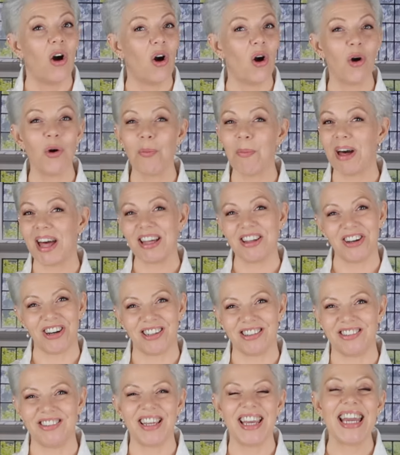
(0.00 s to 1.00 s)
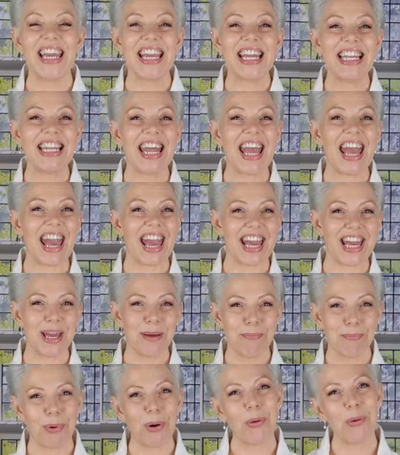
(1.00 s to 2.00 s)
Oh my gosh, in
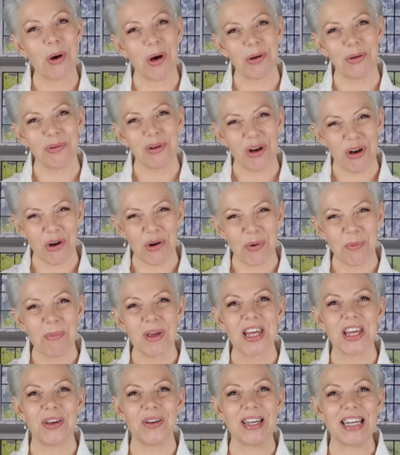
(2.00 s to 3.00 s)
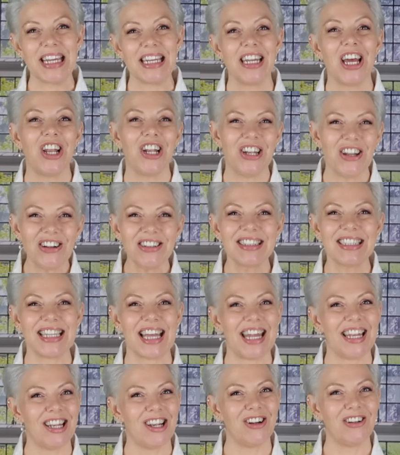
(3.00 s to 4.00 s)
a boho home, you need lots
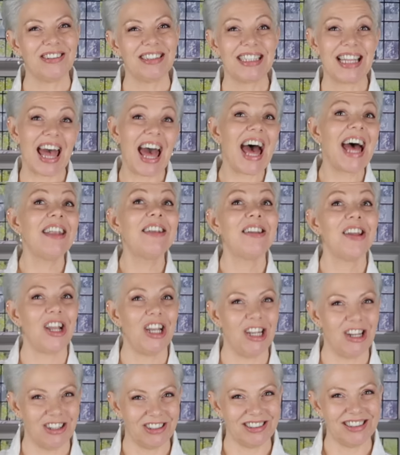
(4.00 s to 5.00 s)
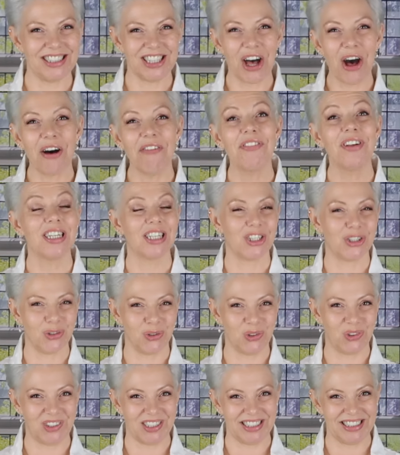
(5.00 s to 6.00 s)
and lots and lots of
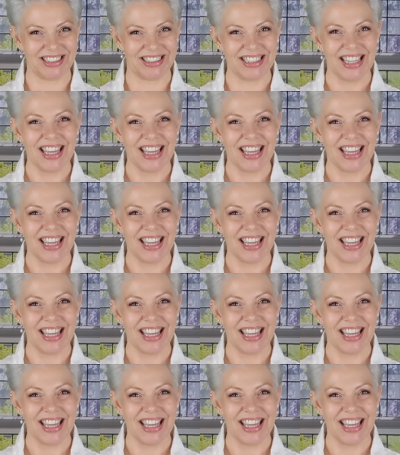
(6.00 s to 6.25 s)
cushions.